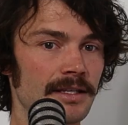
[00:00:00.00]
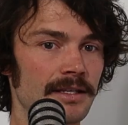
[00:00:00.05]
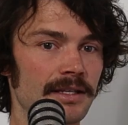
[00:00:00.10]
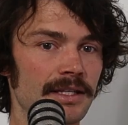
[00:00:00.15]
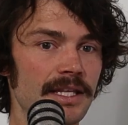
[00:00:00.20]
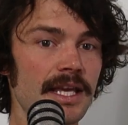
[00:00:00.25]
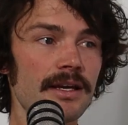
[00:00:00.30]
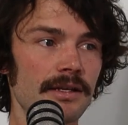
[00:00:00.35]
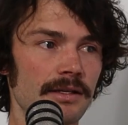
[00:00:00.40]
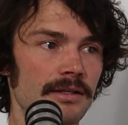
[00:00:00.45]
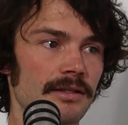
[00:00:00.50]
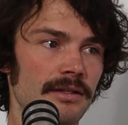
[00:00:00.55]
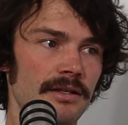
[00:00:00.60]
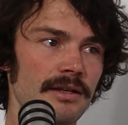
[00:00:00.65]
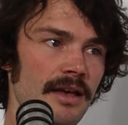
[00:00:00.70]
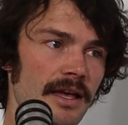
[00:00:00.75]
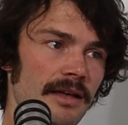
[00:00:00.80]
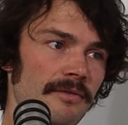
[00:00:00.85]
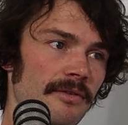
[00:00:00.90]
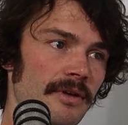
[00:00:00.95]
Yeah,
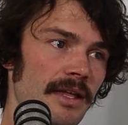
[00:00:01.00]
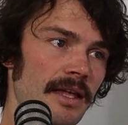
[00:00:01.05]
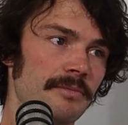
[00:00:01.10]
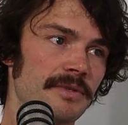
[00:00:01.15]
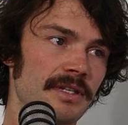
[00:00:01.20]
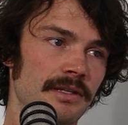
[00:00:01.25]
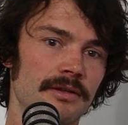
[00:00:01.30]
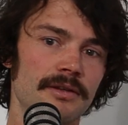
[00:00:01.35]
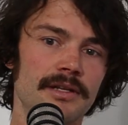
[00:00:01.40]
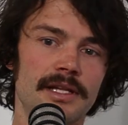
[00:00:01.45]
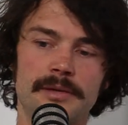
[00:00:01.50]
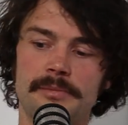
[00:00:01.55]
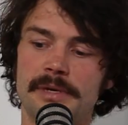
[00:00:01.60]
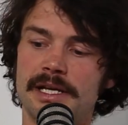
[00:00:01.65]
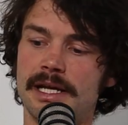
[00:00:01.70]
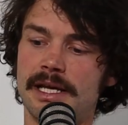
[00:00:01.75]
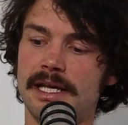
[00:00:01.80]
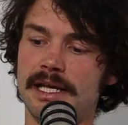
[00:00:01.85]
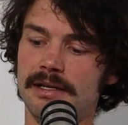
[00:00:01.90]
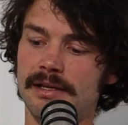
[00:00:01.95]
absolutely. I mean, I
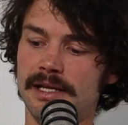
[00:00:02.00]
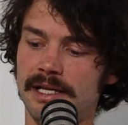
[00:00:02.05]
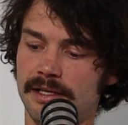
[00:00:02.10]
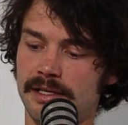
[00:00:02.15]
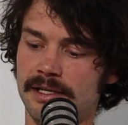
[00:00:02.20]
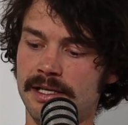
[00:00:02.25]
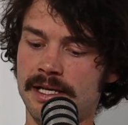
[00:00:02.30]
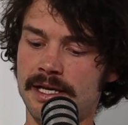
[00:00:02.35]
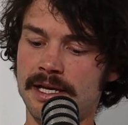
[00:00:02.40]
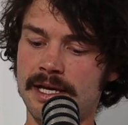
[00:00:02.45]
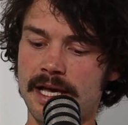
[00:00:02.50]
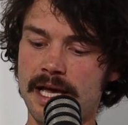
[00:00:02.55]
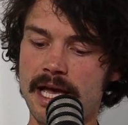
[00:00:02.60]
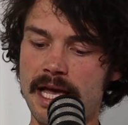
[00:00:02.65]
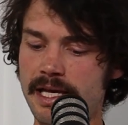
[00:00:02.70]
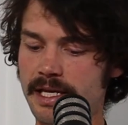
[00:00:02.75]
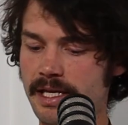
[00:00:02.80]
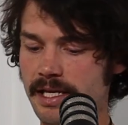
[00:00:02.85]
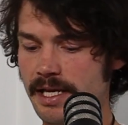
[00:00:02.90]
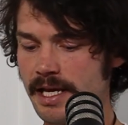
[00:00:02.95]
had like
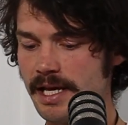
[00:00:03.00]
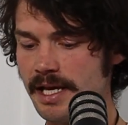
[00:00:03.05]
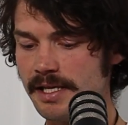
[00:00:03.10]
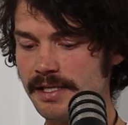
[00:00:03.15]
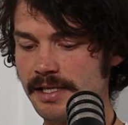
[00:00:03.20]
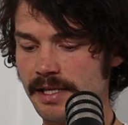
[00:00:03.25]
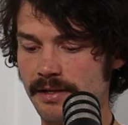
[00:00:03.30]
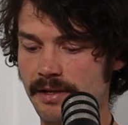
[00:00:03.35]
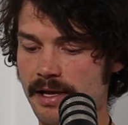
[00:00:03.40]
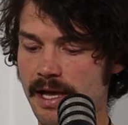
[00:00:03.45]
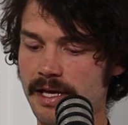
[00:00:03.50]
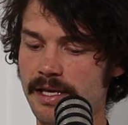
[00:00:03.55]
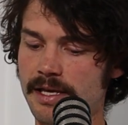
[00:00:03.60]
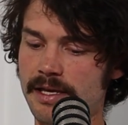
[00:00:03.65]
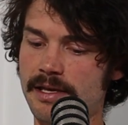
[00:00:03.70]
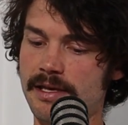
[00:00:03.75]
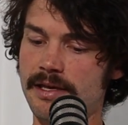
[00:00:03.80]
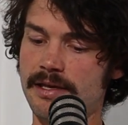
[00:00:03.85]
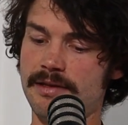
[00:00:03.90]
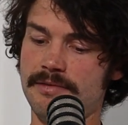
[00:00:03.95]
achy knees,
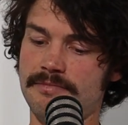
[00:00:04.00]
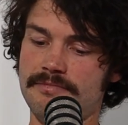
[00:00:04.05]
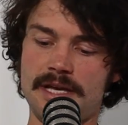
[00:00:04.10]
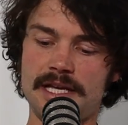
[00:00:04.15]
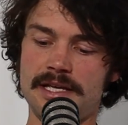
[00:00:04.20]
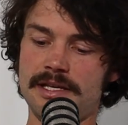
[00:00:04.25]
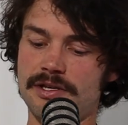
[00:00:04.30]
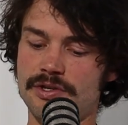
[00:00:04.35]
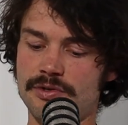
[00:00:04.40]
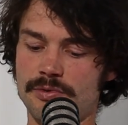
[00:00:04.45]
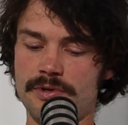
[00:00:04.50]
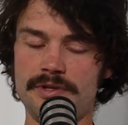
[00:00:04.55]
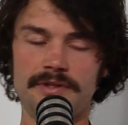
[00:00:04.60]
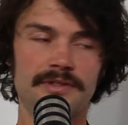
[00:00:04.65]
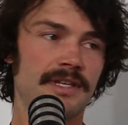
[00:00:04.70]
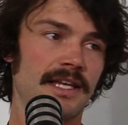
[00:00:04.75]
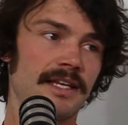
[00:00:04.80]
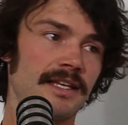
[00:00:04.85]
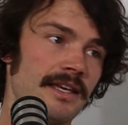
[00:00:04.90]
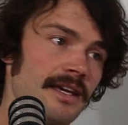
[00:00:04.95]
achy joints,
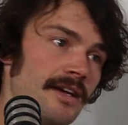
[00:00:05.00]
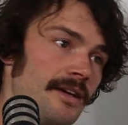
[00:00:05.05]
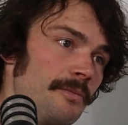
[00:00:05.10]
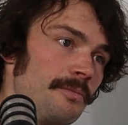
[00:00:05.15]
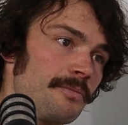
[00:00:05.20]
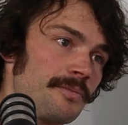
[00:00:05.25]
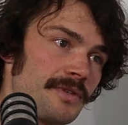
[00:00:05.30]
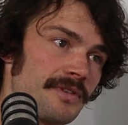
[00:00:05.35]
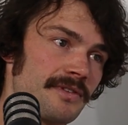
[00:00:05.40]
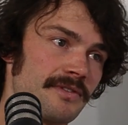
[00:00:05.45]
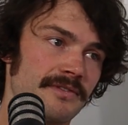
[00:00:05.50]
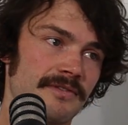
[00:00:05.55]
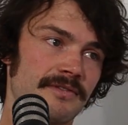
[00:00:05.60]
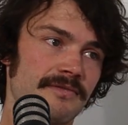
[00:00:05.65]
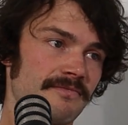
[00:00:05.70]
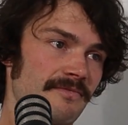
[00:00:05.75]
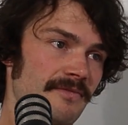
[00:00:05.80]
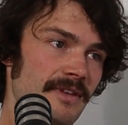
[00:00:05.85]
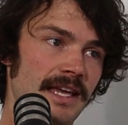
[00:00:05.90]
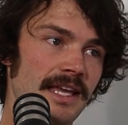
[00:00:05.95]
achy hips,
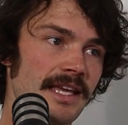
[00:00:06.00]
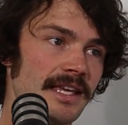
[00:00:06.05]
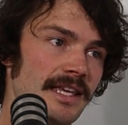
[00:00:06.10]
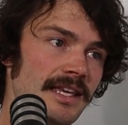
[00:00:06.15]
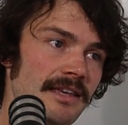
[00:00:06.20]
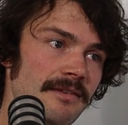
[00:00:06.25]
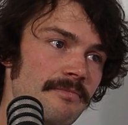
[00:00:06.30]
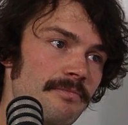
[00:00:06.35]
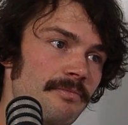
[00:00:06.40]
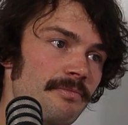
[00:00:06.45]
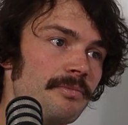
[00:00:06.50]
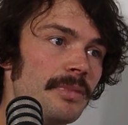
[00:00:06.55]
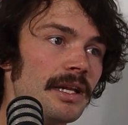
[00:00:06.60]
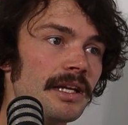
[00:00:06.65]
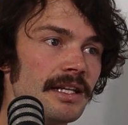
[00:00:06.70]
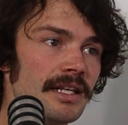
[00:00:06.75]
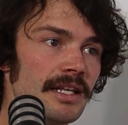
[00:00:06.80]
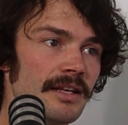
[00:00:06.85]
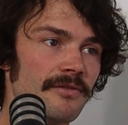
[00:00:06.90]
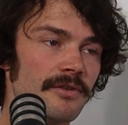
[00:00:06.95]
achy
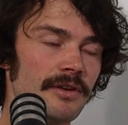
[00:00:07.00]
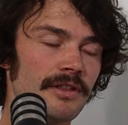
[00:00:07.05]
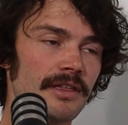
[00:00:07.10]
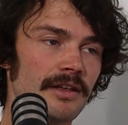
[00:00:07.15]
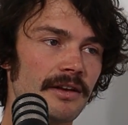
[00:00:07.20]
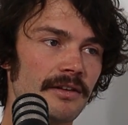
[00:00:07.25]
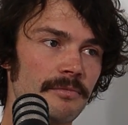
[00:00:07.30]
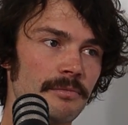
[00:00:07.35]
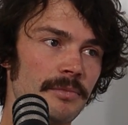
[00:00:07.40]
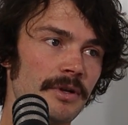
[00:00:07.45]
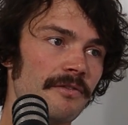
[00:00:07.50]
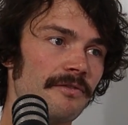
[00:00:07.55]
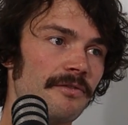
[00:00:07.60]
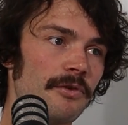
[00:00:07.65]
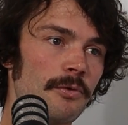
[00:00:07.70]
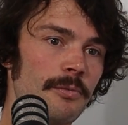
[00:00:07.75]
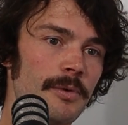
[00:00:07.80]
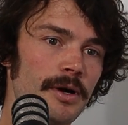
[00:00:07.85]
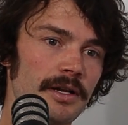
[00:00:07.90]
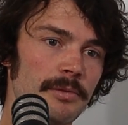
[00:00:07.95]
bloody everything, a bit of full
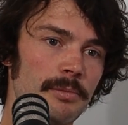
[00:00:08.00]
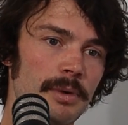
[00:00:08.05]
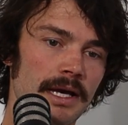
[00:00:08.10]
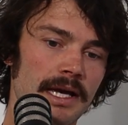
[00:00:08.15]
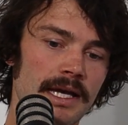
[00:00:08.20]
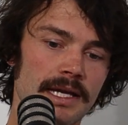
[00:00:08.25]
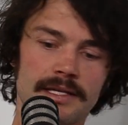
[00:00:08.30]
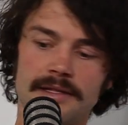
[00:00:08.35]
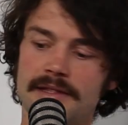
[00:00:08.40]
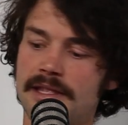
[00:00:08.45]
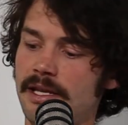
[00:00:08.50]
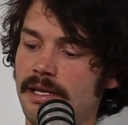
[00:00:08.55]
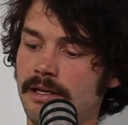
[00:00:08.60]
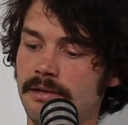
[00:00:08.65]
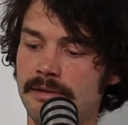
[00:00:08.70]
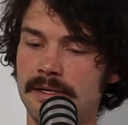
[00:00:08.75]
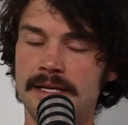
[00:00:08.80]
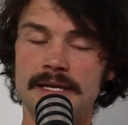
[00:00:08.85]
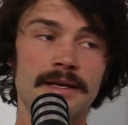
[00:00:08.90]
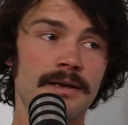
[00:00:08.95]
body pain, and then
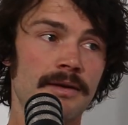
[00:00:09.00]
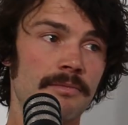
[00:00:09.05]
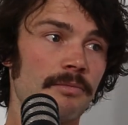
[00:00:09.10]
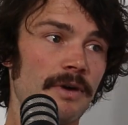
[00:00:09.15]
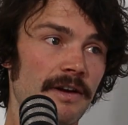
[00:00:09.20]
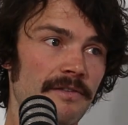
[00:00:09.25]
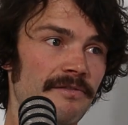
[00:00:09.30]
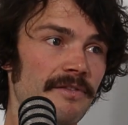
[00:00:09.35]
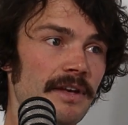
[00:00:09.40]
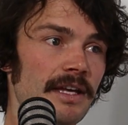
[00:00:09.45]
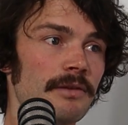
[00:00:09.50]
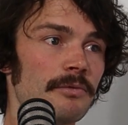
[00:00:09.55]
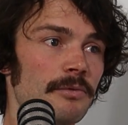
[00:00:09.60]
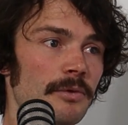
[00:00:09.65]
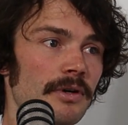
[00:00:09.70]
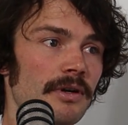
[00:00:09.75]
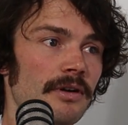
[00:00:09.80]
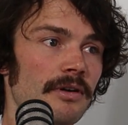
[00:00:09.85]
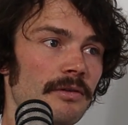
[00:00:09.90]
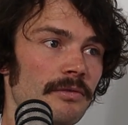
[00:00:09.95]
my feet
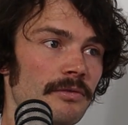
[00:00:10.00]
were